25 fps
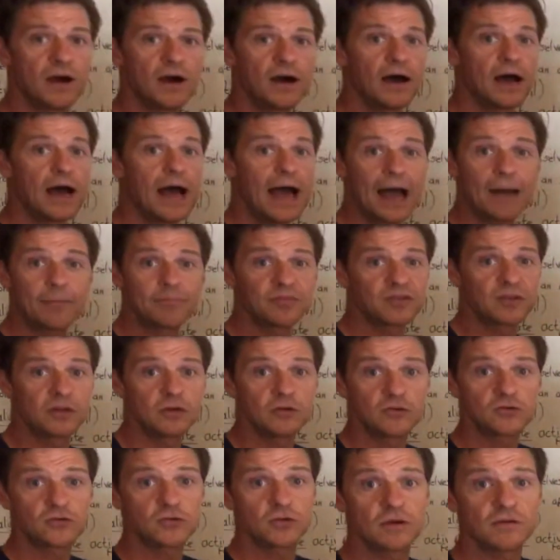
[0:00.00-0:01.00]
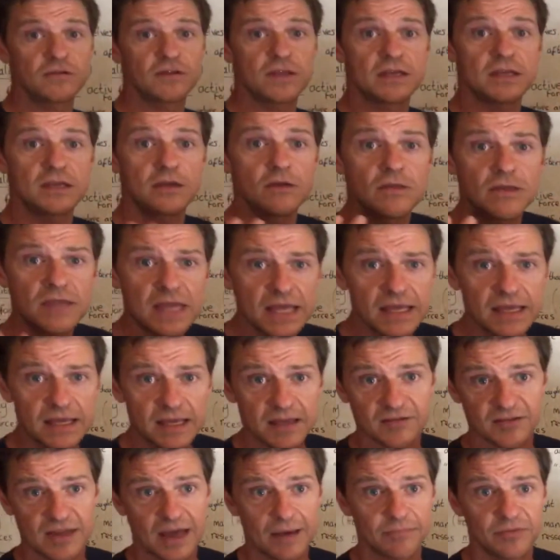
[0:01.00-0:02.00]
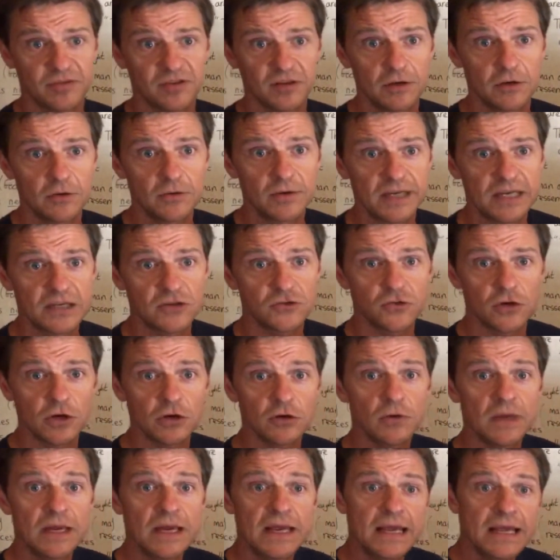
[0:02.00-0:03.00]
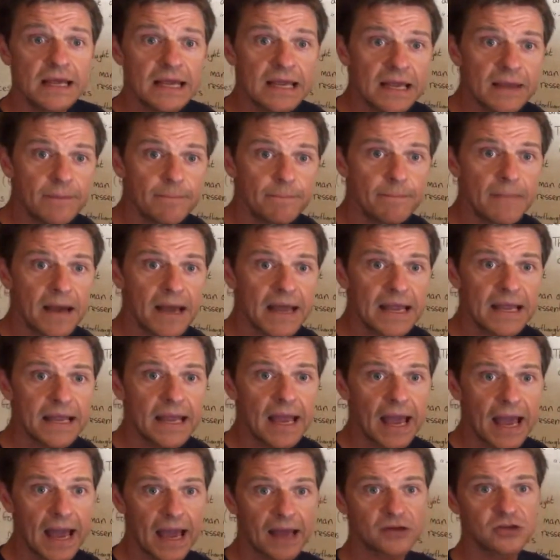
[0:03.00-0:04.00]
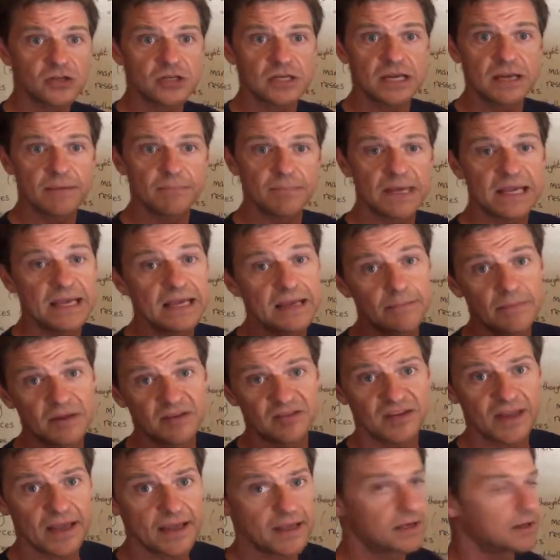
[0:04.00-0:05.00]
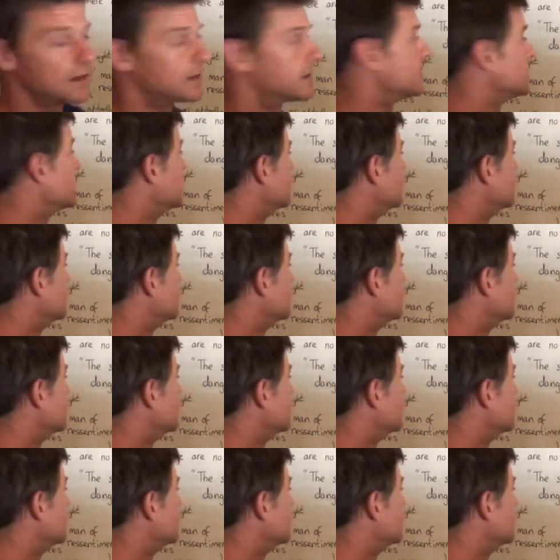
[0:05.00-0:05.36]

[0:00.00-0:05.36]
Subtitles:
absolute truth that you think is absolutely true, it may actually be mistaken.